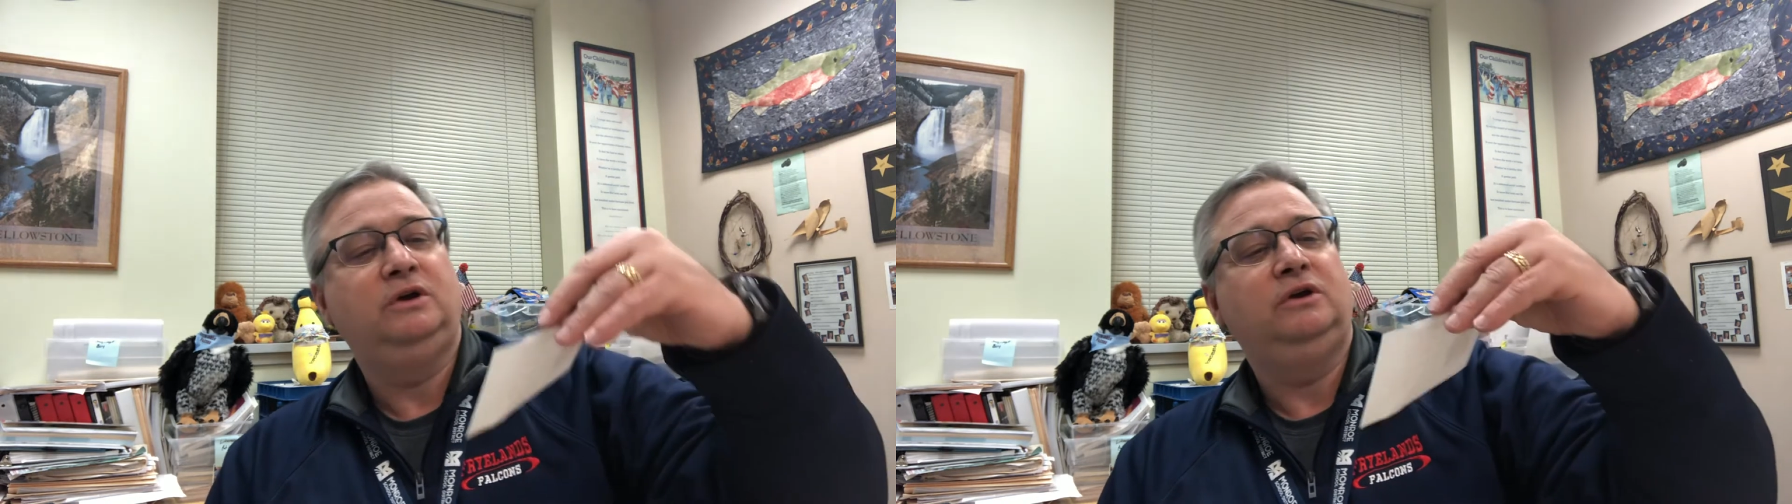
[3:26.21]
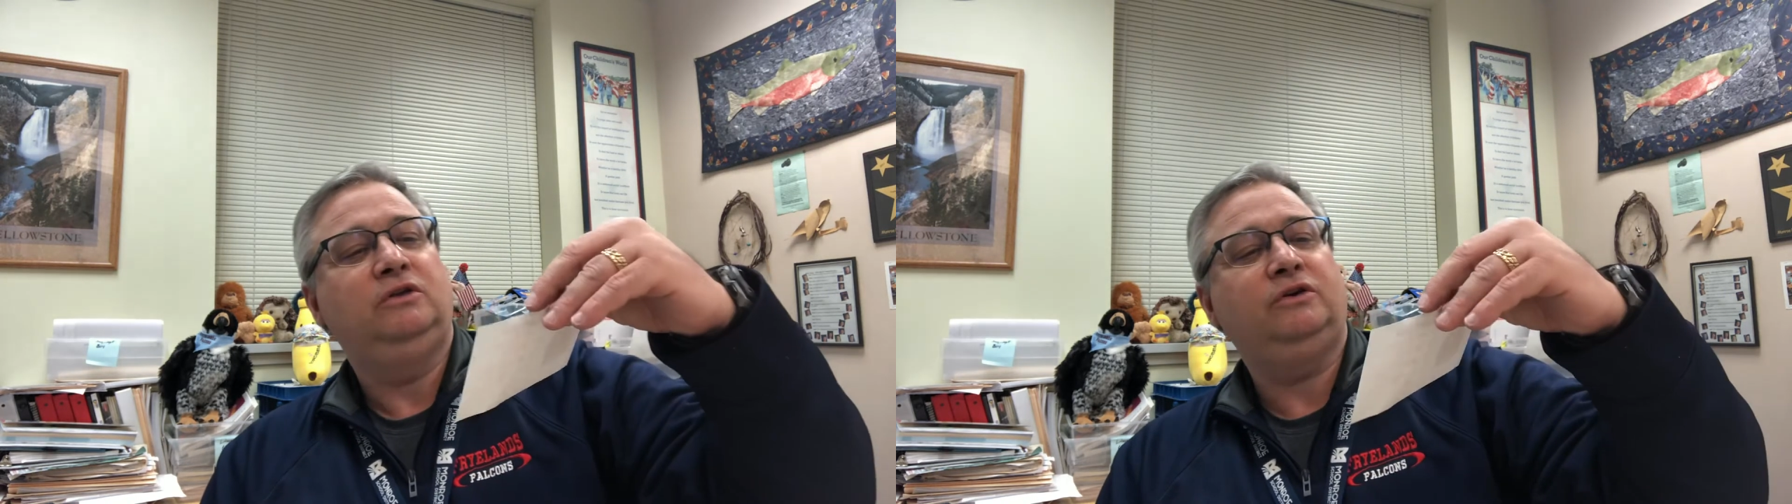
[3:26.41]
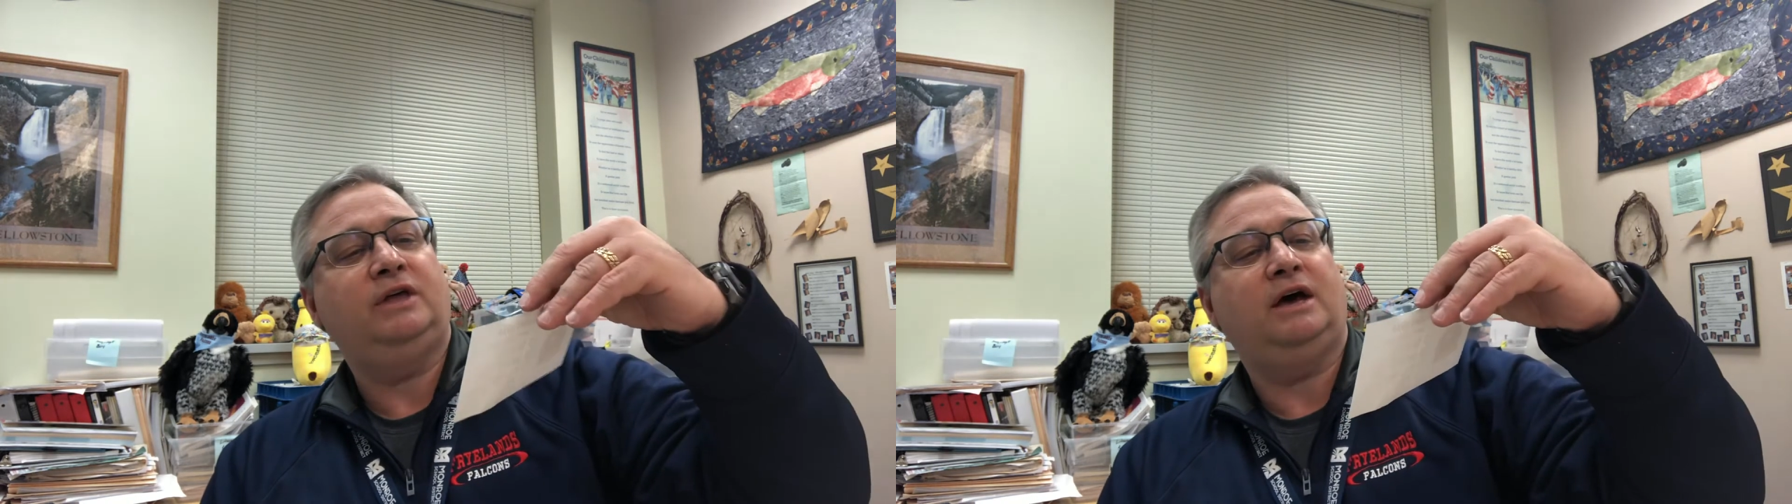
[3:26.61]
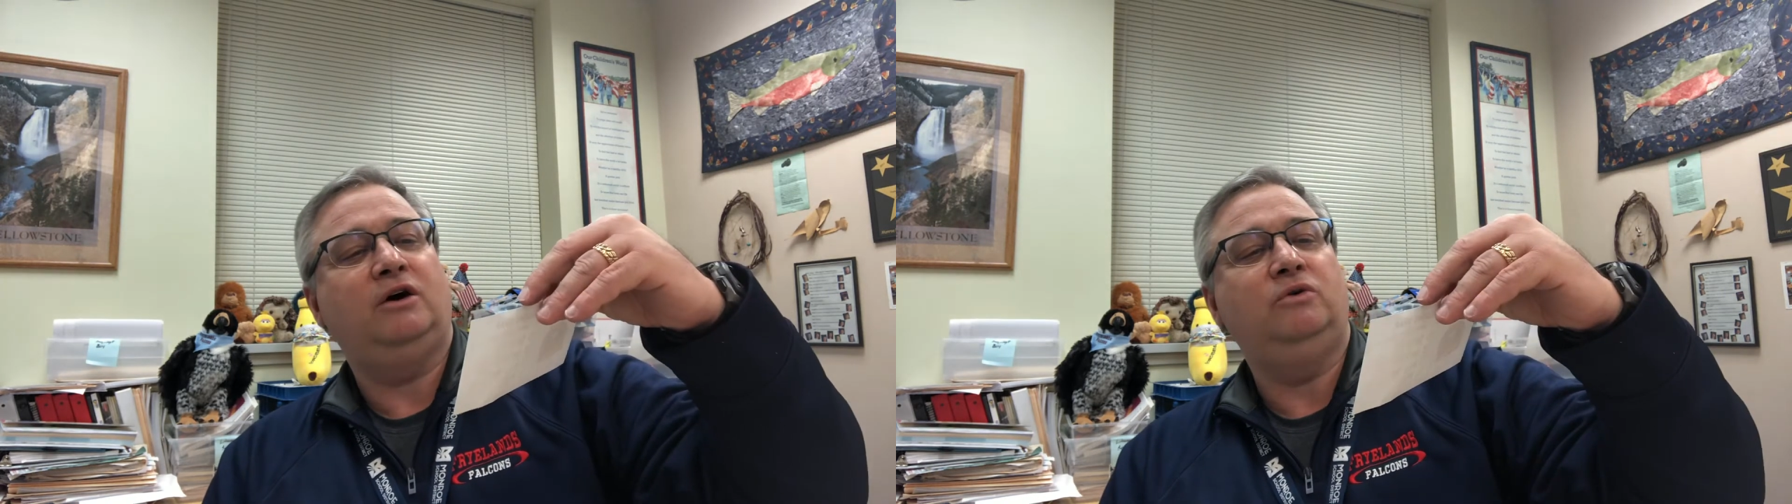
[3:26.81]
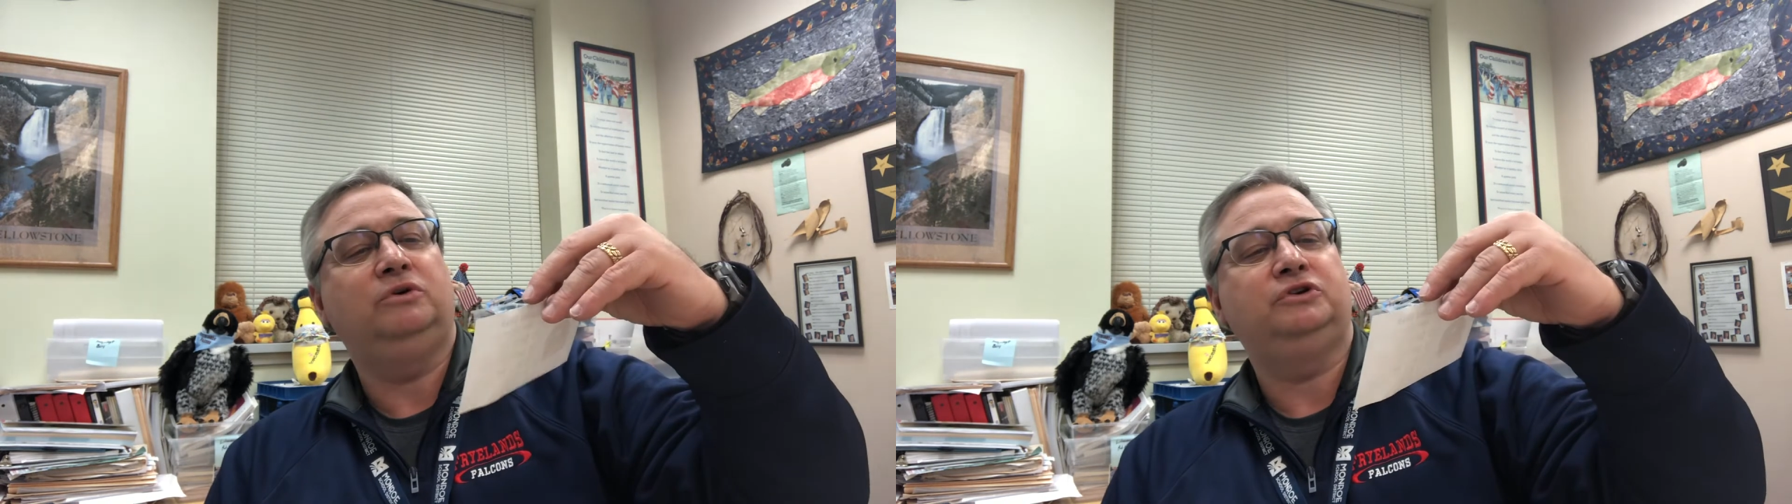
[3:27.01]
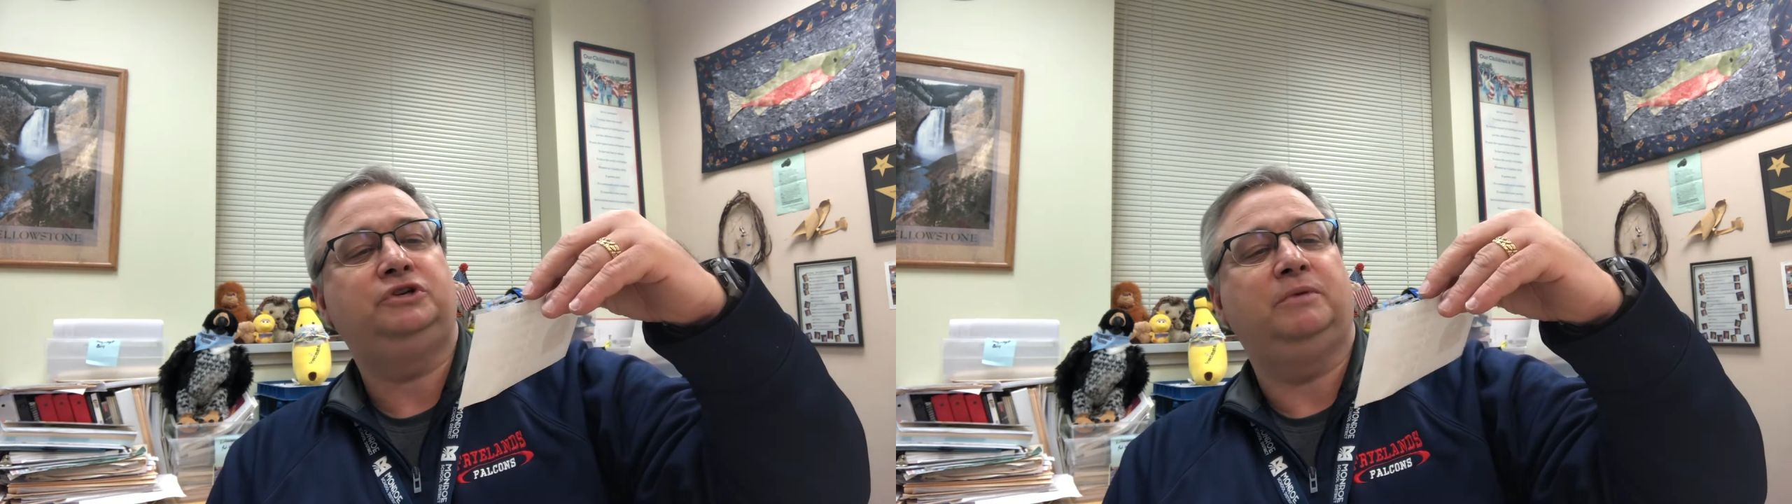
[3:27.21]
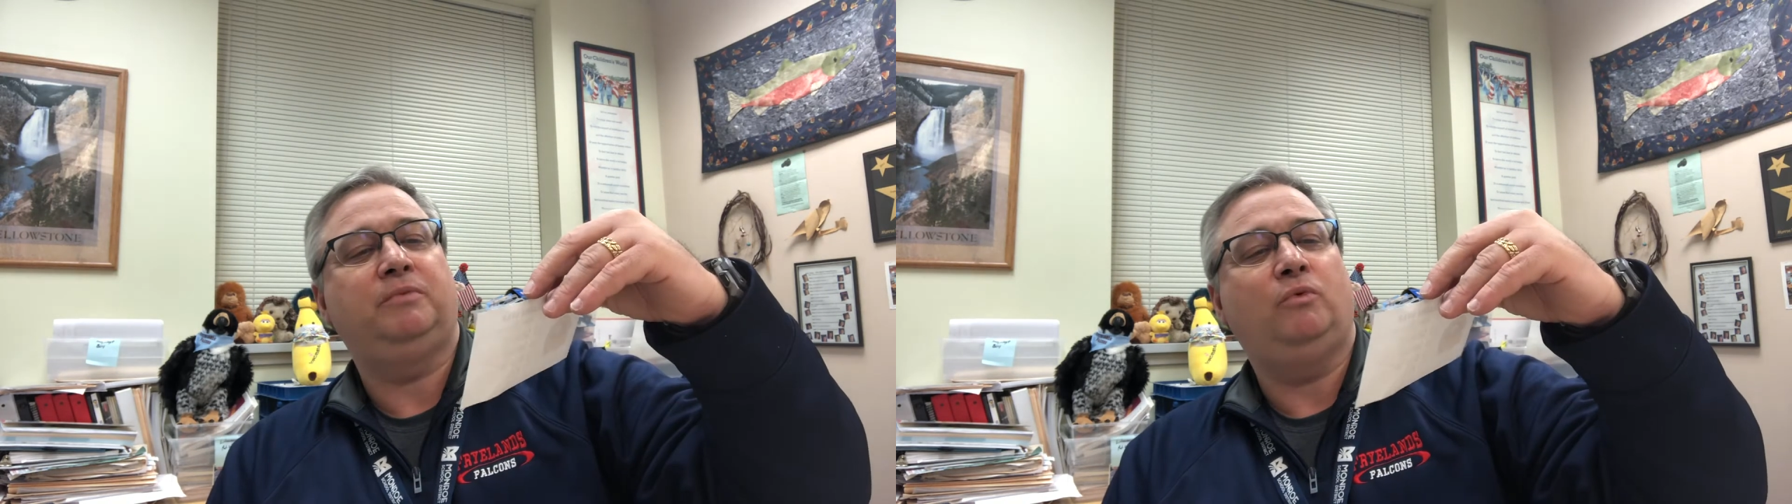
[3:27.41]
Look at that, ownership,